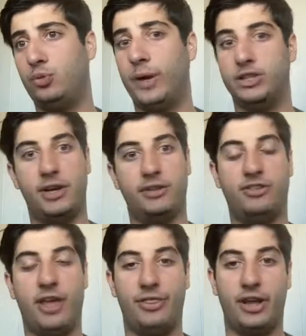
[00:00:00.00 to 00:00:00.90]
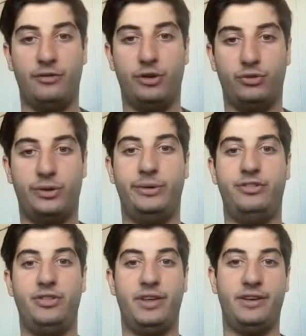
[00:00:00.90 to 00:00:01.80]
Twitch had its 10th anniversary
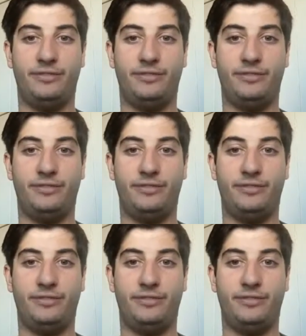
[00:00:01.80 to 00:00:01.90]
recently.